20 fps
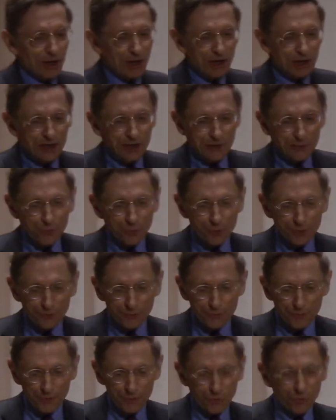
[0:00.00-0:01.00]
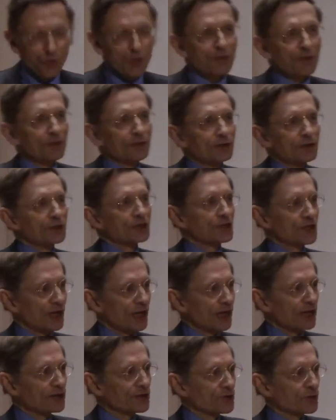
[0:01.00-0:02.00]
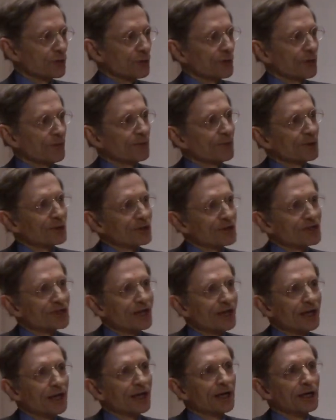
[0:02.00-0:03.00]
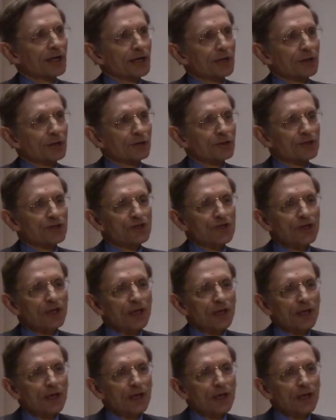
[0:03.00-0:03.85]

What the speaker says: Well, one that just ties to what we've been saying is